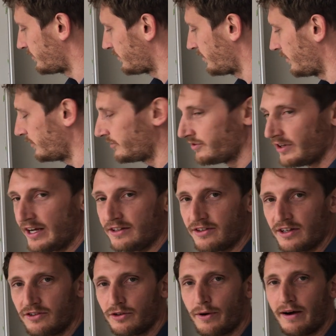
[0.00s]
is those seeds,
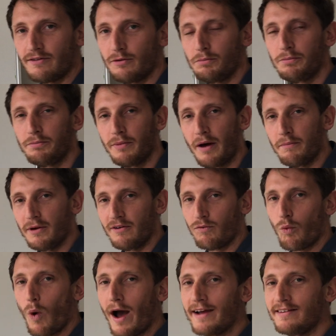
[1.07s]
they still have a bit
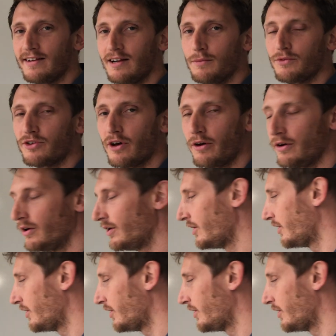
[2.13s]
of weight in them, so